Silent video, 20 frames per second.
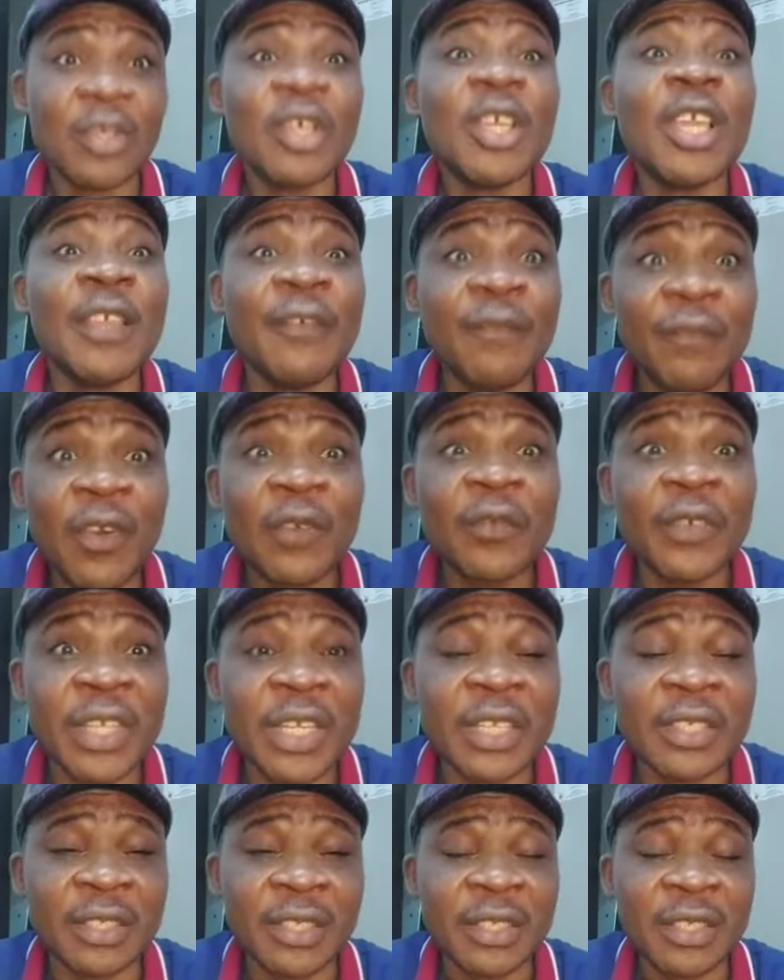Involve in
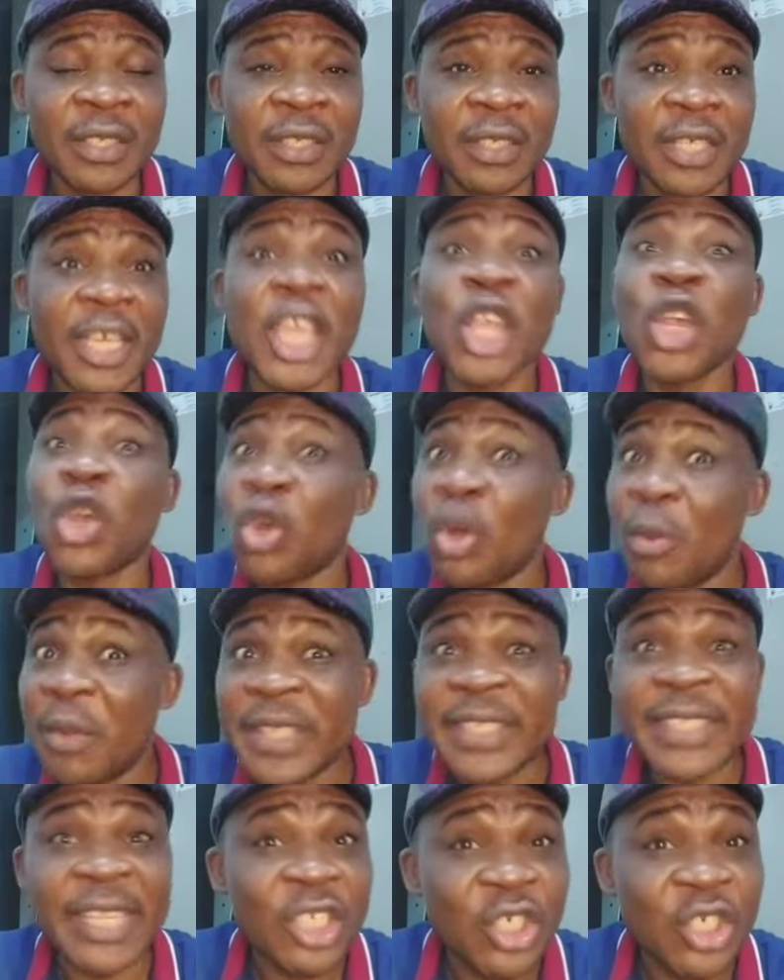it. Economic
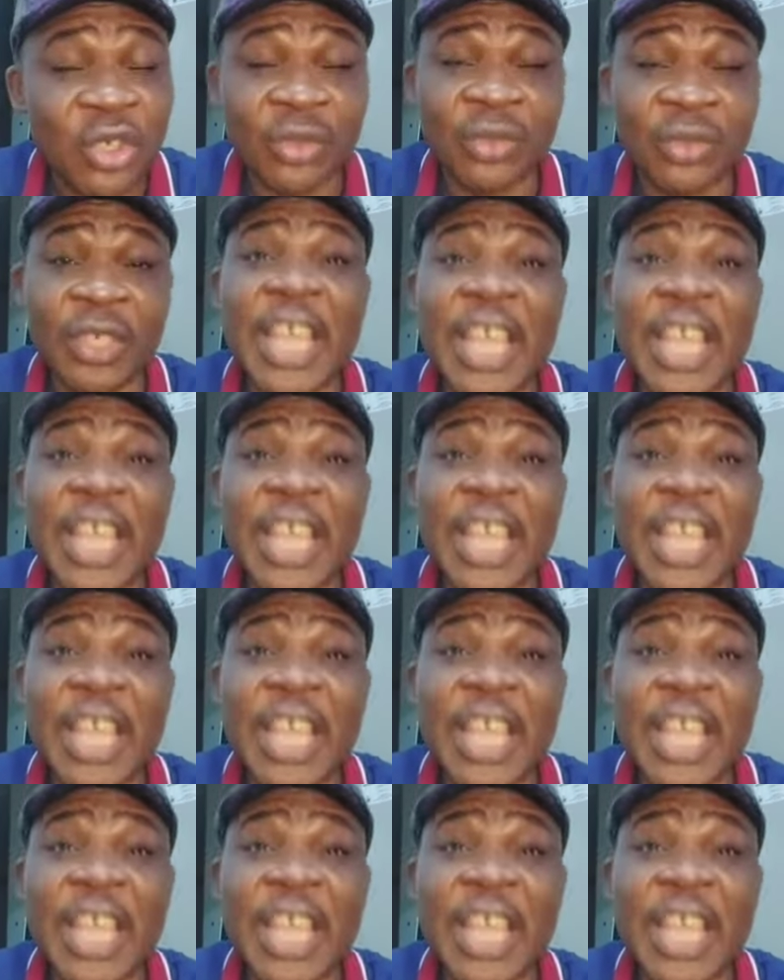sanction.